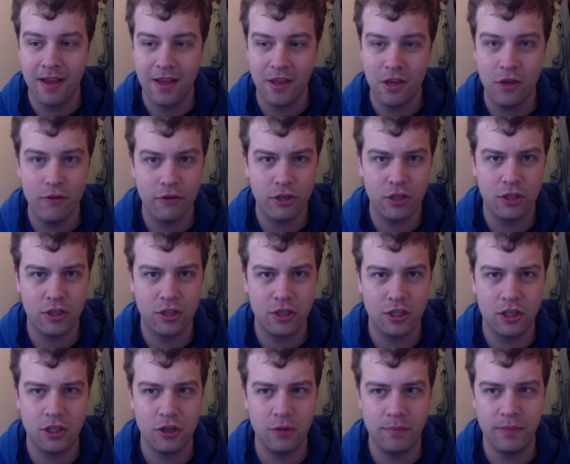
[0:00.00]
You're a
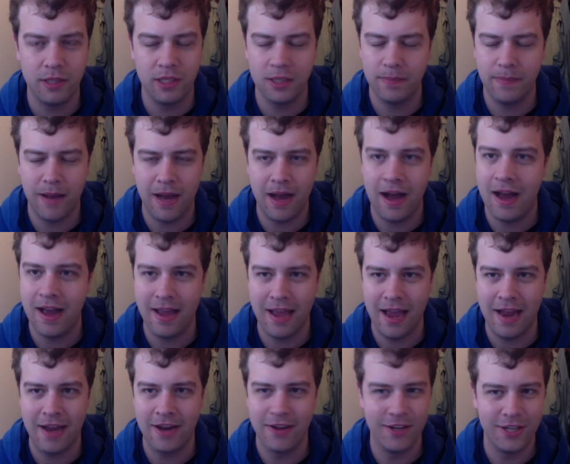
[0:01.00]
super spy
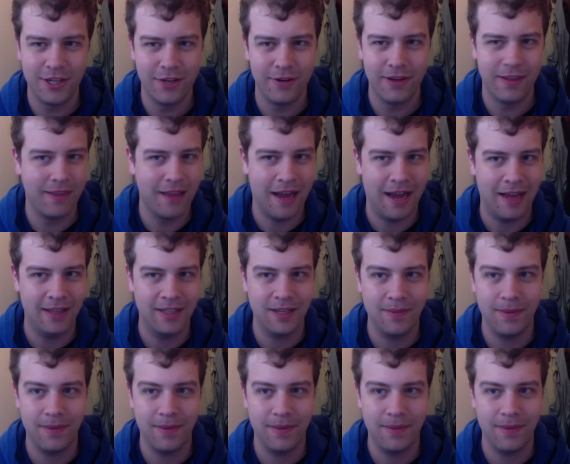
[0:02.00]
and you're doing that.